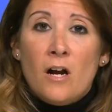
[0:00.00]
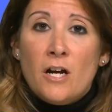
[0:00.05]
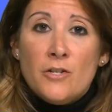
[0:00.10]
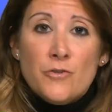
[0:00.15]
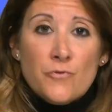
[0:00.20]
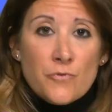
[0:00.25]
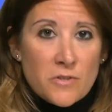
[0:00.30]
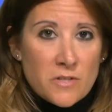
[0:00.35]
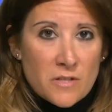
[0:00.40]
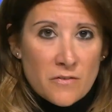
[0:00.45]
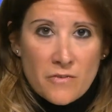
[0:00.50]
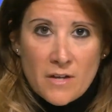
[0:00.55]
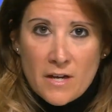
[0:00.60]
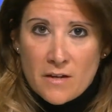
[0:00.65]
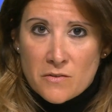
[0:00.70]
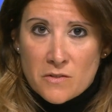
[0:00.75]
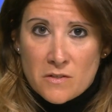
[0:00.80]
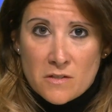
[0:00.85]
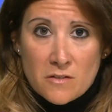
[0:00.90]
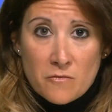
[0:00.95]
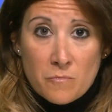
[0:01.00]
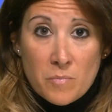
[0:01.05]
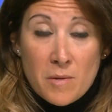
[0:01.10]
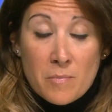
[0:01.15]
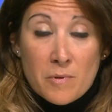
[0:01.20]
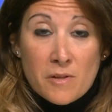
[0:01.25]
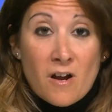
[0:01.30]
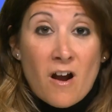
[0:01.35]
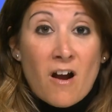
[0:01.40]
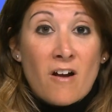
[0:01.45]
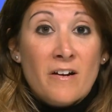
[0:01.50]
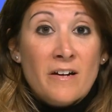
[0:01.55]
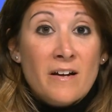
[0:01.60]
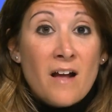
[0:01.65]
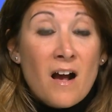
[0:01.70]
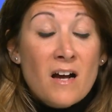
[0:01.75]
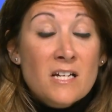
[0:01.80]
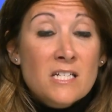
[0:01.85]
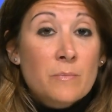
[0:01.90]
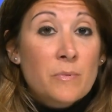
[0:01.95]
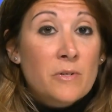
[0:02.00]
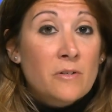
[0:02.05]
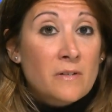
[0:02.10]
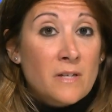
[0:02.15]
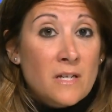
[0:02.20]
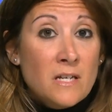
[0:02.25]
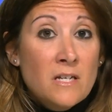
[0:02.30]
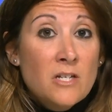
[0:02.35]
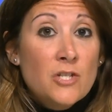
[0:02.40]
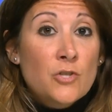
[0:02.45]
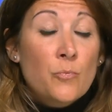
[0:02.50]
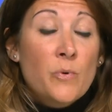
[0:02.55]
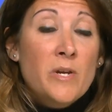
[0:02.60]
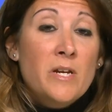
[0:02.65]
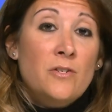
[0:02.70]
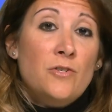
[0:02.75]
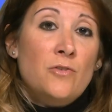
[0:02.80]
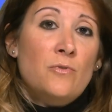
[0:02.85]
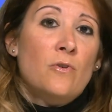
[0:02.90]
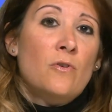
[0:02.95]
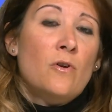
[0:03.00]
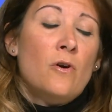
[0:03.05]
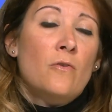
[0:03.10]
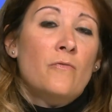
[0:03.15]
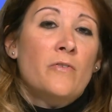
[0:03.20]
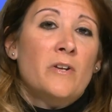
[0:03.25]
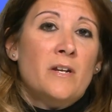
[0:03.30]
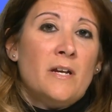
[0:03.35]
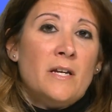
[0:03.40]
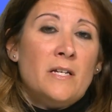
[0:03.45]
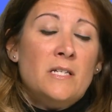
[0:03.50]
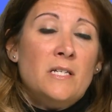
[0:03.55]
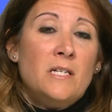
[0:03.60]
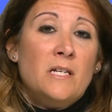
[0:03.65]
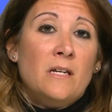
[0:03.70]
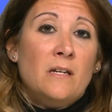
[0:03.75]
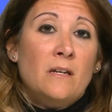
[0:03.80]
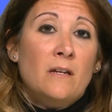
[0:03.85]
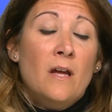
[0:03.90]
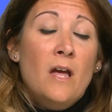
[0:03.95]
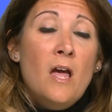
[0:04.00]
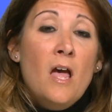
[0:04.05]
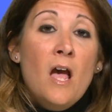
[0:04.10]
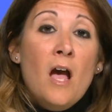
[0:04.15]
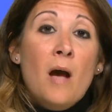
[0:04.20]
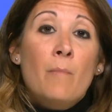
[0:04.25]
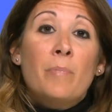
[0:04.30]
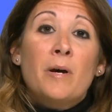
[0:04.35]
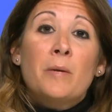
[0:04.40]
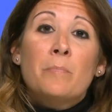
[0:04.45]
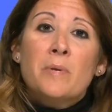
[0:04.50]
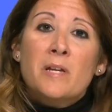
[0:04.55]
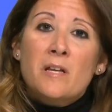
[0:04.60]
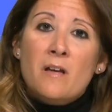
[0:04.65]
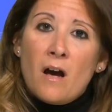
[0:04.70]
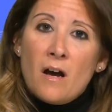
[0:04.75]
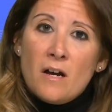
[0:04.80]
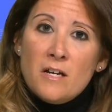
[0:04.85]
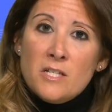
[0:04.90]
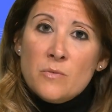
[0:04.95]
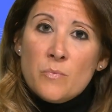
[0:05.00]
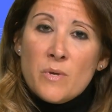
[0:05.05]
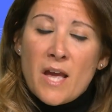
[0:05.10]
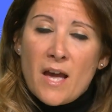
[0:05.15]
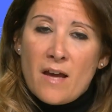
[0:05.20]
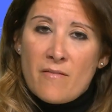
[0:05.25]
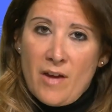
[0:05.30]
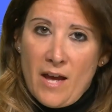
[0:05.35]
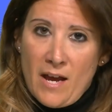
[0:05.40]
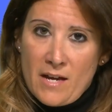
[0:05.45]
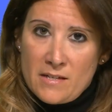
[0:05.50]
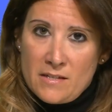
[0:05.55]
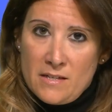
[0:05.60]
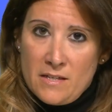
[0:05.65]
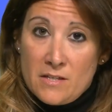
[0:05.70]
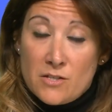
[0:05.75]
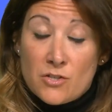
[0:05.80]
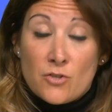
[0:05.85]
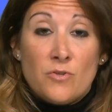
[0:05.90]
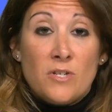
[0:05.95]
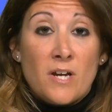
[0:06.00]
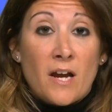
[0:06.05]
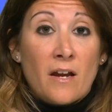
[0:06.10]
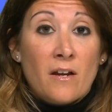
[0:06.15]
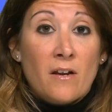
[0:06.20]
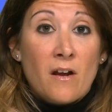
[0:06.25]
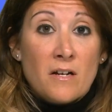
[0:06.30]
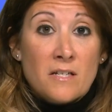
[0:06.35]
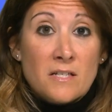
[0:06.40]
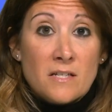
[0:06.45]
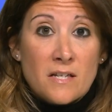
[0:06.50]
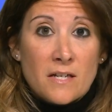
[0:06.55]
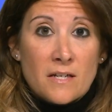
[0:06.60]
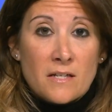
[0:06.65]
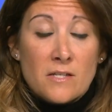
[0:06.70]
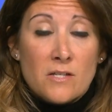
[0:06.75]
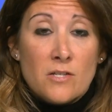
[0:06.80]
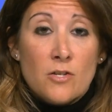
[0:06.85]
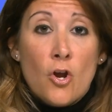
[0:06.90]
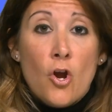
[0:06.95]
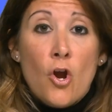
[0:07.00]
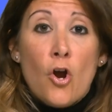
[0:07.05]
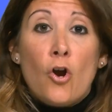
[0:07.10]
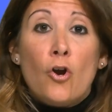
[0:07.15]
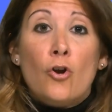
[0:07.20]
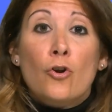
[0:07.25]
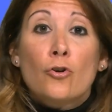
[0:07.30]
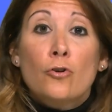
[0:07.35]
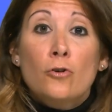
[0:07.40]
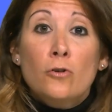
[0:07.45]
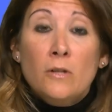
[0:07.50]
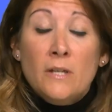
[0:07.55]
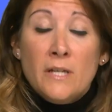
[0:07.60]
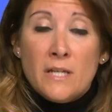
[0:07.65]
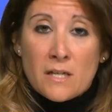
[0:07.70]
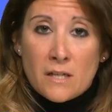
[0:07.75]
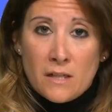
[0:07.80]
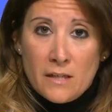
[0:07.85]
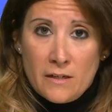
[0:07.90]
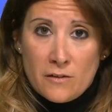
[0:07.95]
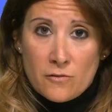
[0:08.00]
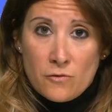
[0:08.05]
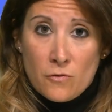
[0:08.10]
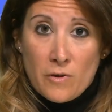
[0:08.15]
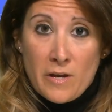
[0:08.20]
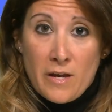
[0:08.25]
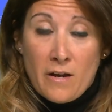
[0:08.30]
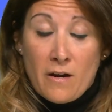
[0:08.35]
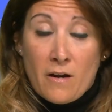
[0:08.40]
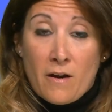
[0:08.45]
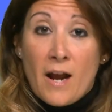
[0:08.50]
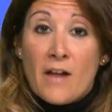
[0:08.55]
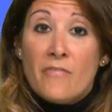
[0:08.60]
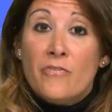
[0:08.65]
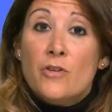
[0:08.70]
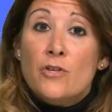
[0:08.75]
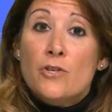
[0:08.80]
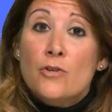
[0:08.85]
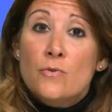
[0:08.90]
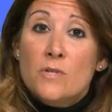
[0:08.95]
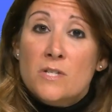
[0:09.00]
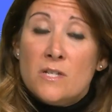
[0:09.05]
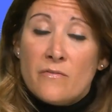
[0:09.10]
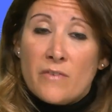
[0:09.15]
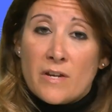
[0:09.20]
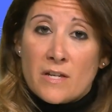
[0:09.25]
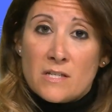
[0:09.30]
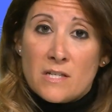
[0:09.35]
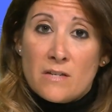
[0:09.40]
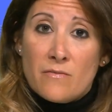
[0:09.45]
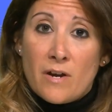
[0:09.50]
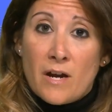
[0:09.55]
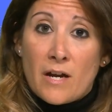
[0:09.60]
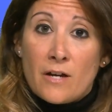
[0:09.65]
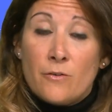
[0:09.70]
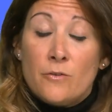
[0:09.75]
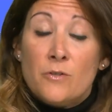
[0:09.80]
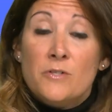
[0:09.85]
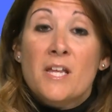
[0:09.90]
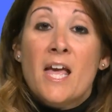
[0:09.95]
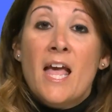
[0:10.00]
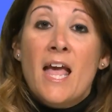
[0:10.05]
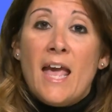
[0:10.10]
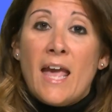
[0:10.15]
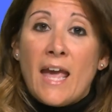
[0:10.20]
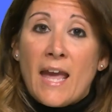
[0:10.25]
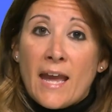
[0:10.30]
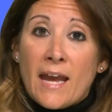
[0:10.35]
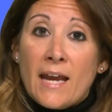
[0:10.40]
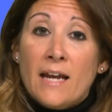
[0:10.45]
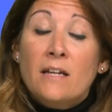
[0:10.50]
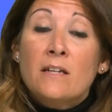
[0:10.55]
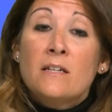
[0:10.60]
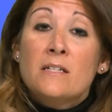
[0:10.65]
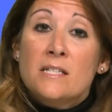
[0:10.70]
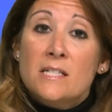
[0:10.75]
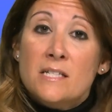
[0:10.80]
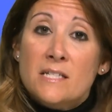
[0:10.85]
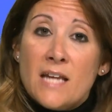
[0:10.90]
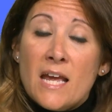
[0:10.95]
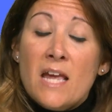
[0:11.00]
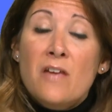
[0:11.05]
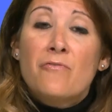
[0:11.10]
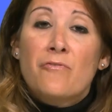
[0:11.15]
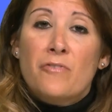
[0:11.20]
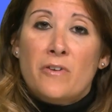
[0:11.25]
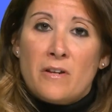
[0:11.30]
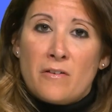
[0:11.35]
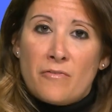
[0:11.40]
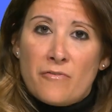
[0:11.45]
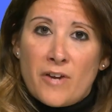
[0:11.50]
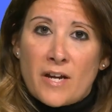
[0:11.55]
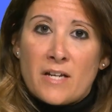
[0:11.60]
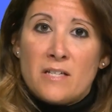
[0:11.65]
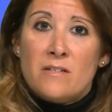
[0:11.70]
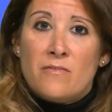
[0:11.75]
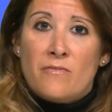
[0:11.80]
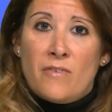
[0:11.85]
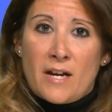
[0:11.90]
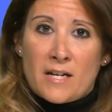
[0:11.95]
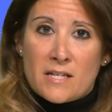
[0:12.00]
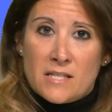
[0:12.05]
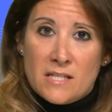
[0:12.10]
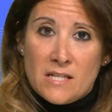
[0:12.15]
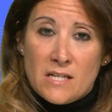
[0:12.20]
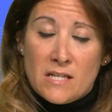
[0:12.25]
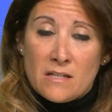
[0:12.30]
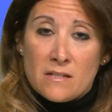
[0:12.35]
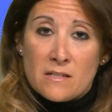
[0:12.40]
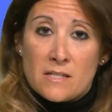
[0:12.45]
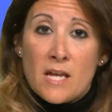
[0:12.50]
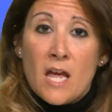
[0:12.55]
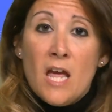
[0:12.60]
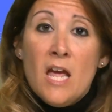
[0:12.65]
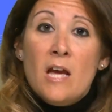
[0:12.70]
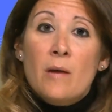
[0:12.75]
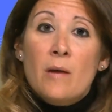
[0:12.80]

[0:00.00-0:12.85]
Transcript: hundreds of thousands of people are in hospital each week due to COVID nineteen. But because we have access to diagnostics, early clinical care, and the use of antivirals, and safe and effective vaccines,